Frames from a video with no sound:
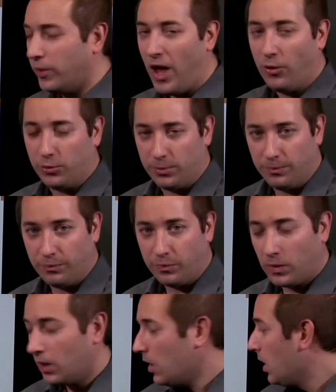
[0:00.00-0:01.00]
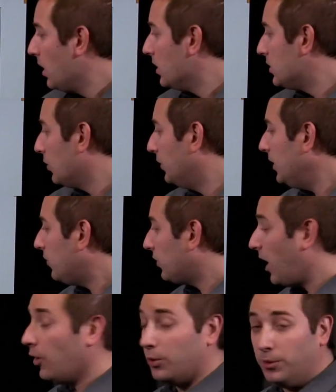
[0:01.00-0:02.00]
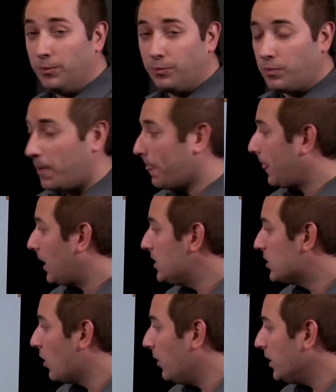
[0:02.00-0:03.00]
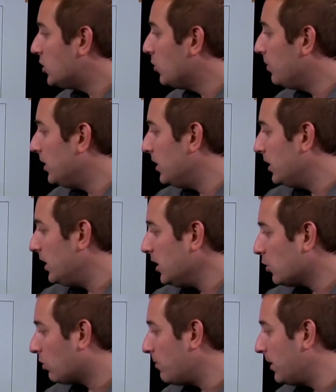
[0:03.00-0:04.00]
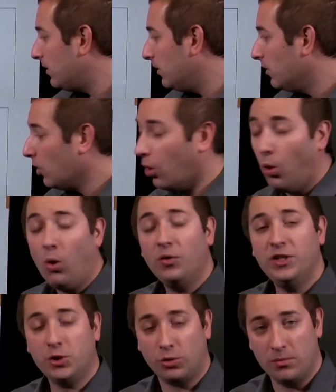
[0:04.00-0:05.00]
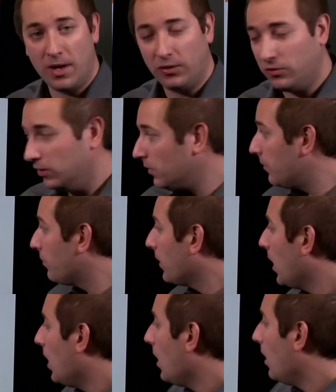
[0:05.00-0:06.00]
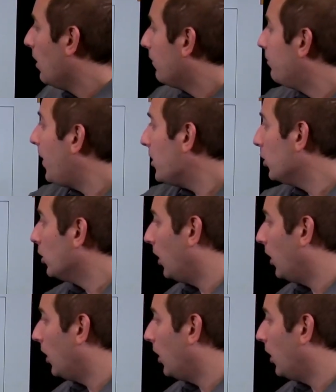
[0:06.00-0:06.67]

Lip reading: a counter. So this counter is going to be incremented or decremented by a